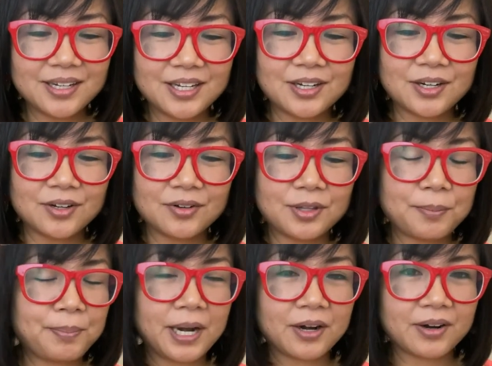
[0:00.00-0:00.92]
You know, the
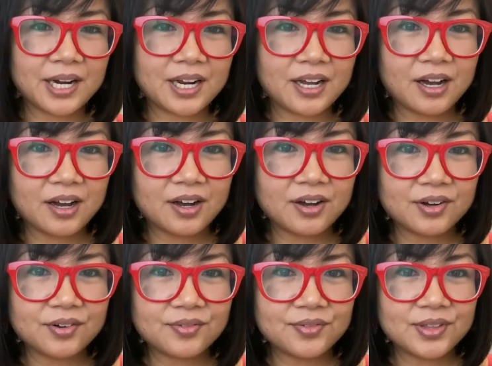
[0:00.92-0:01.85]
pairing
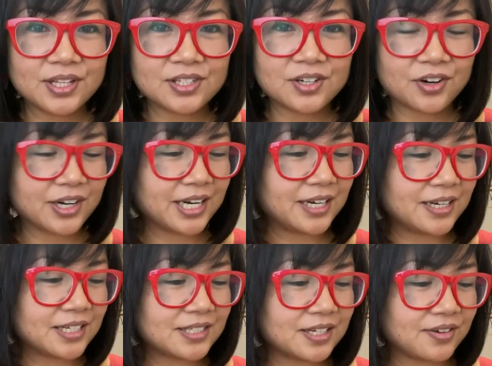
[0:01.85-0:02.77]
of the
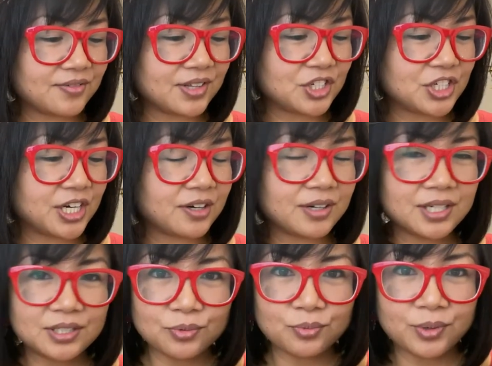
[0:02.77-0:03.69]
tardiness of the
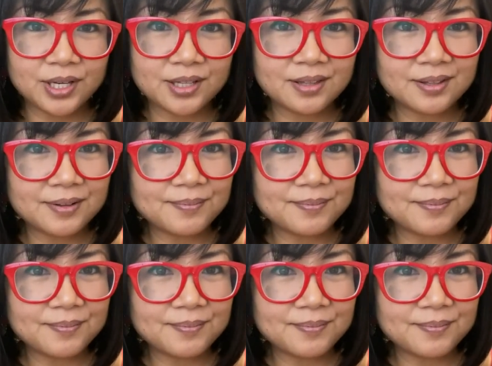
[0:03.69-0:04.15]
cherries with,